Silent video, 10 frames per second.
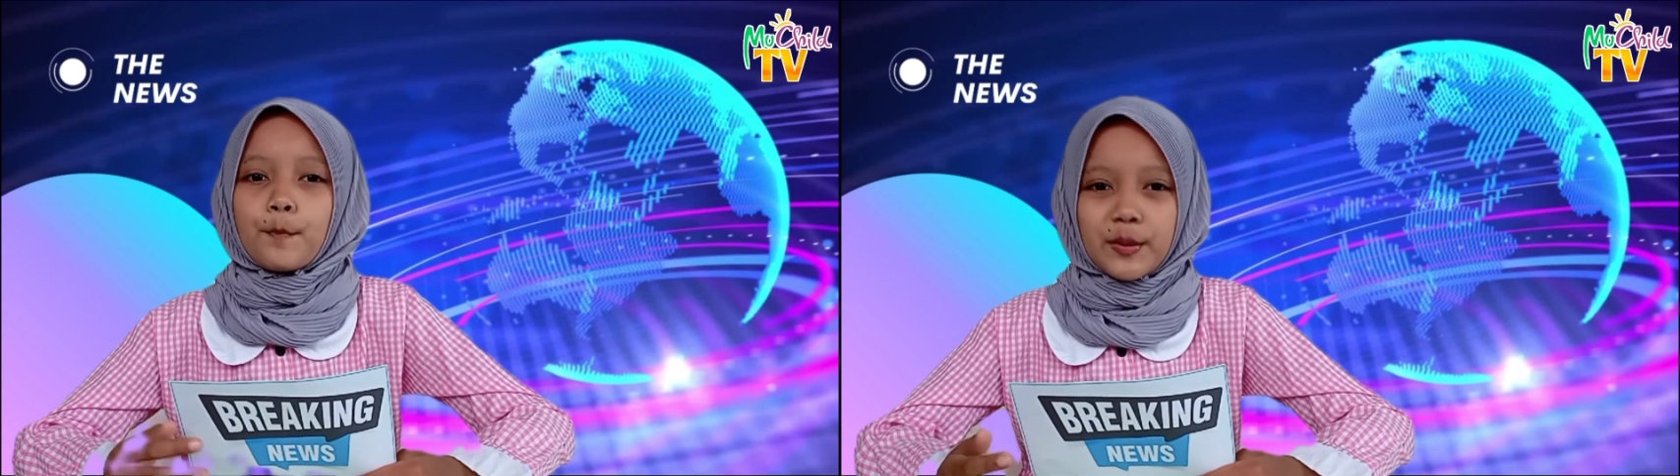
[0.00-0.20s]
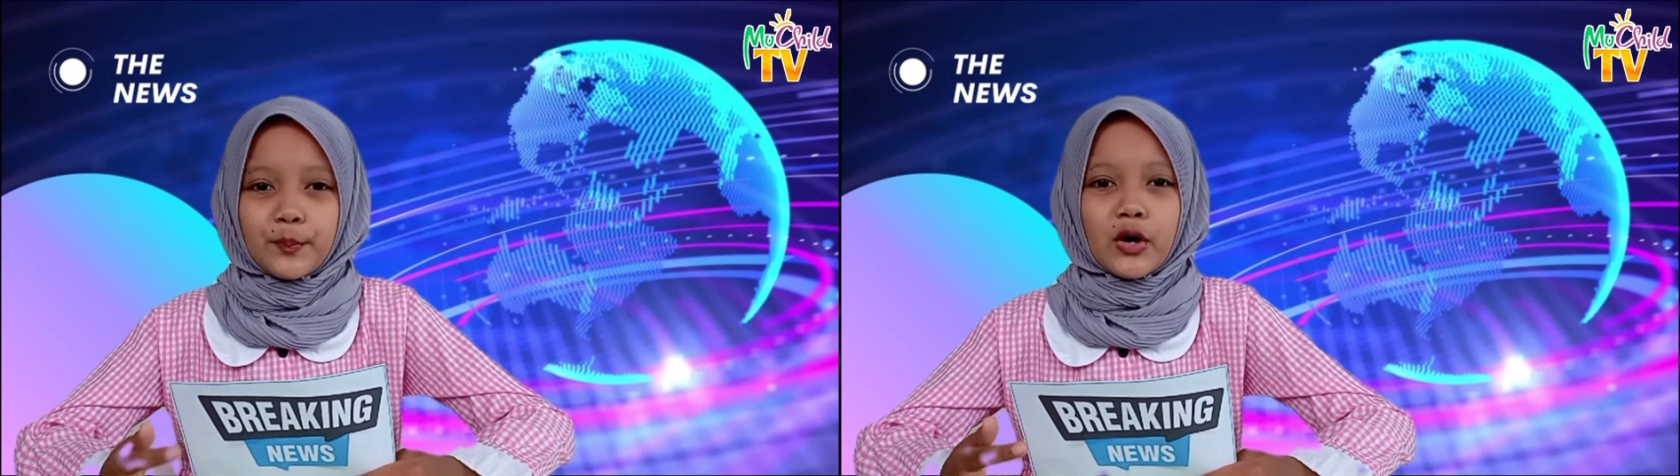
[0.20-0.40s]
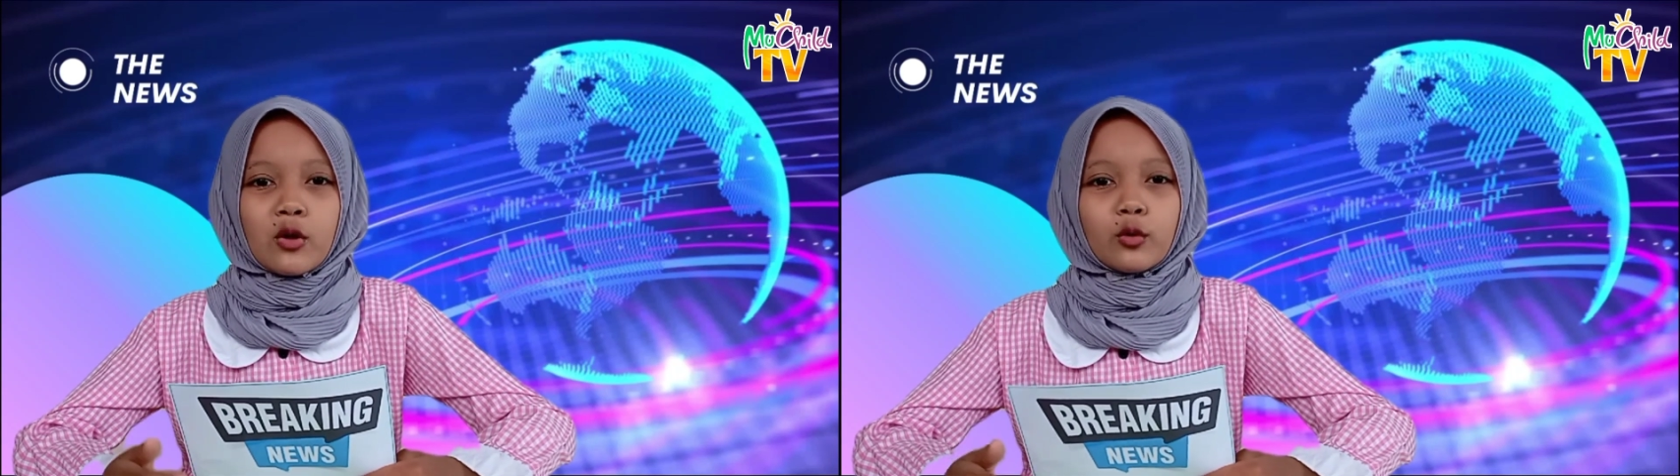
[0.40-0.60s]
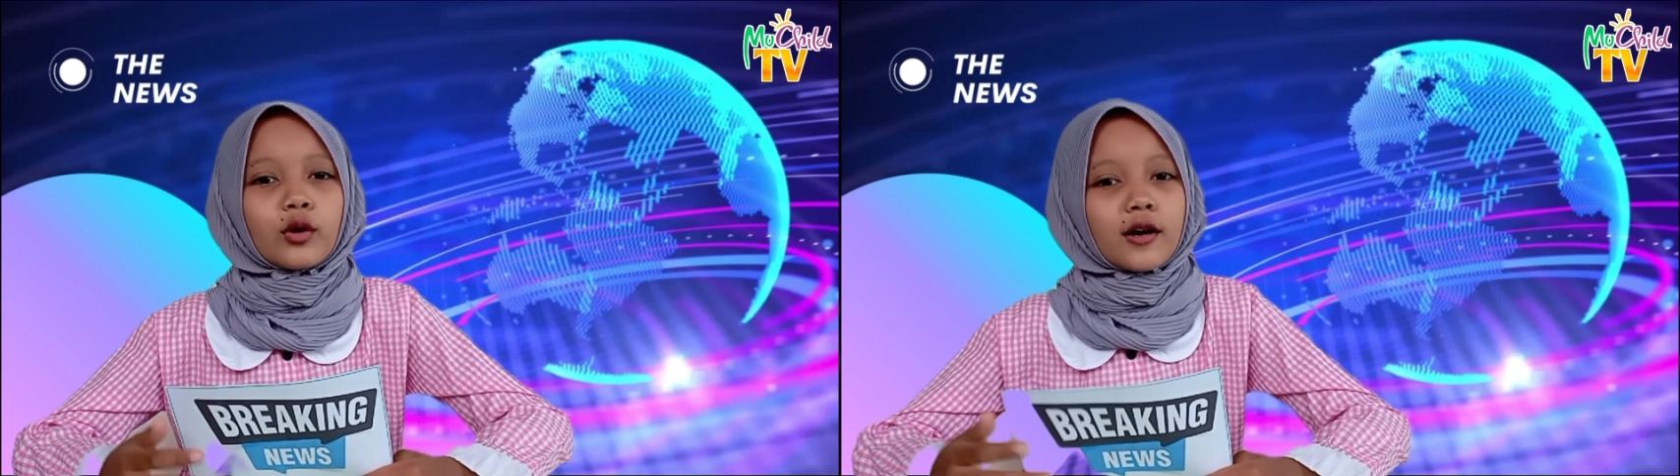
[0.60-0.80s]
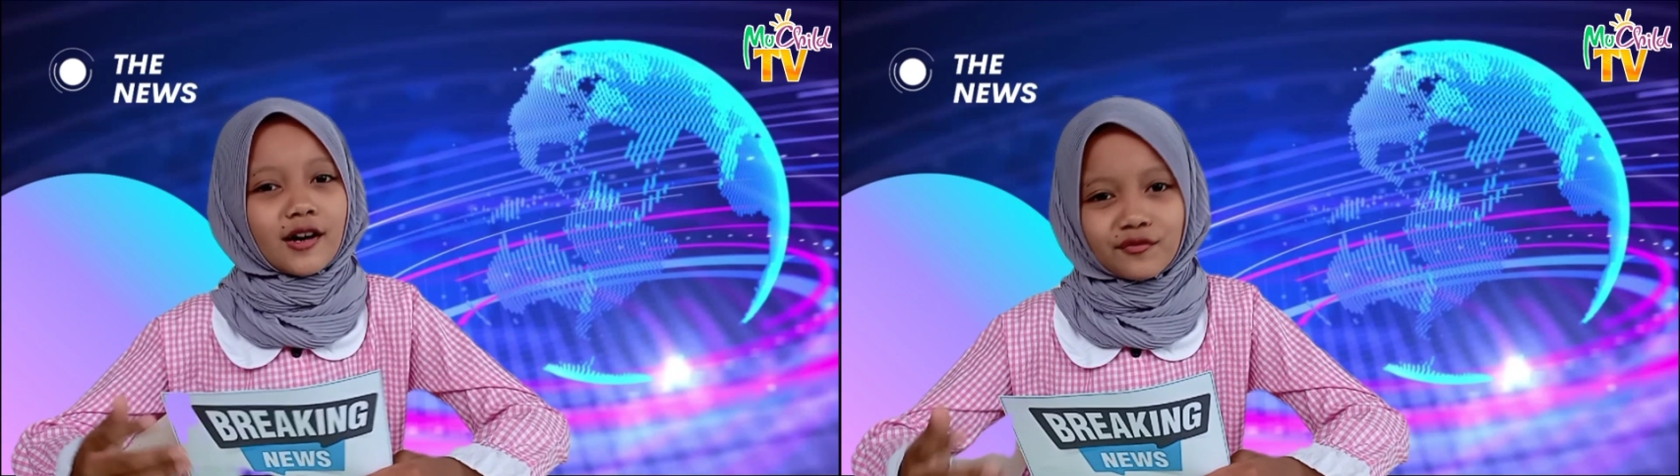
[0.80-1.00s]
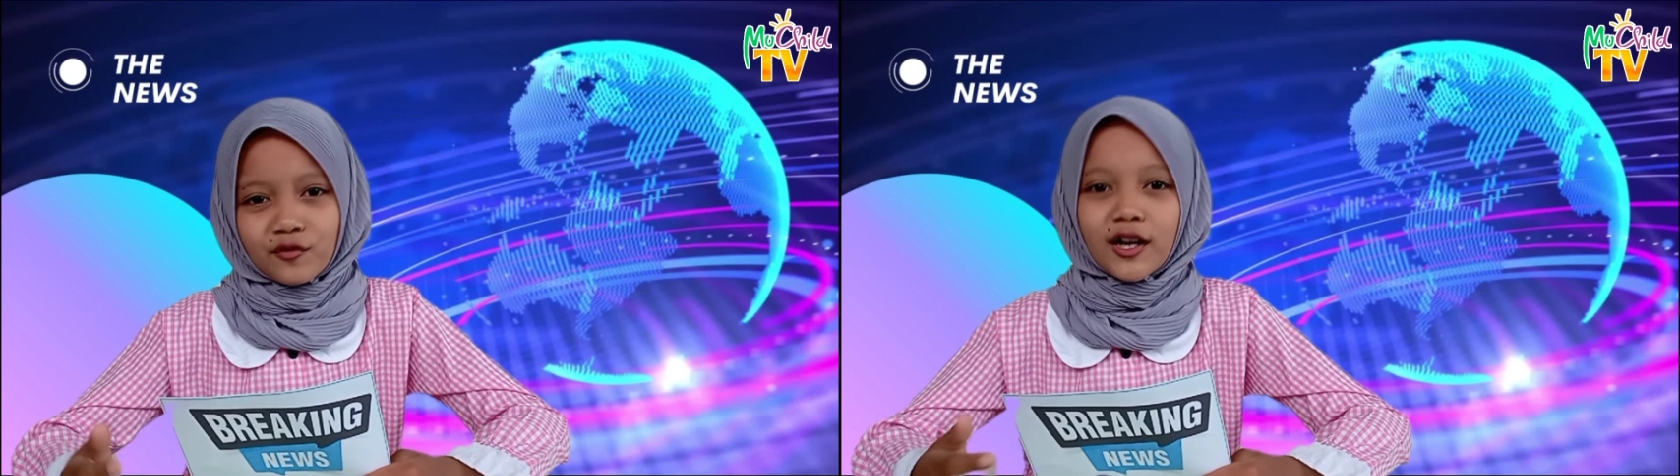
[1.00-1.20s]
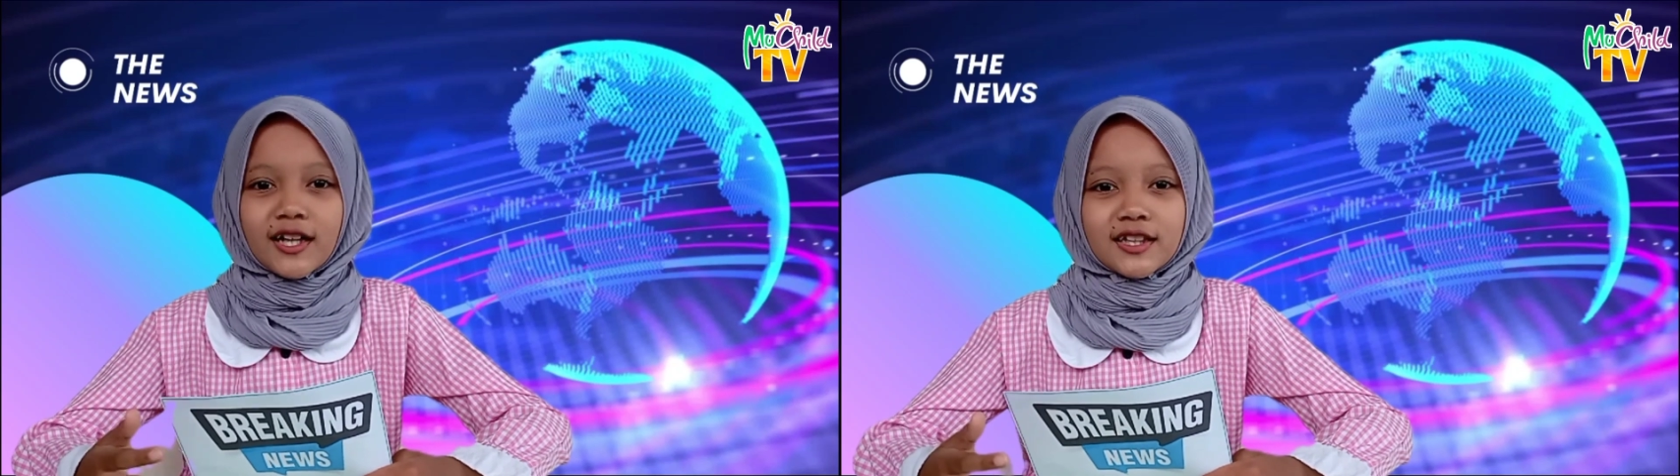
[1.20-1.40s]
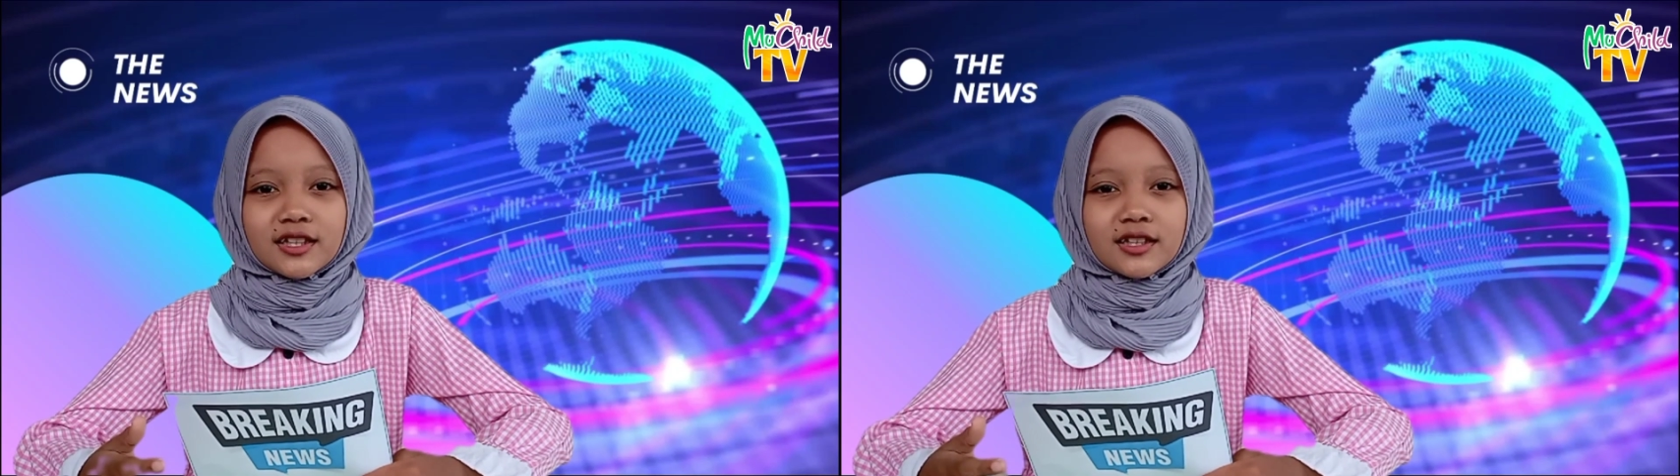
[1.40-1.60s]
People were
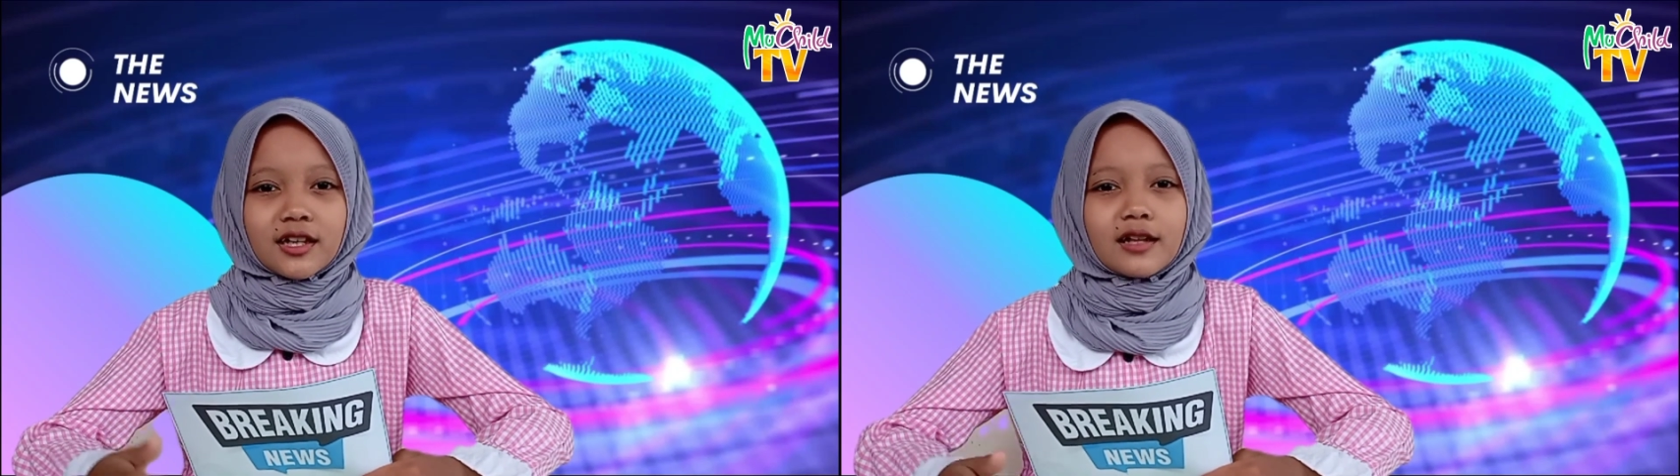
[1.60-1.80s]
afraid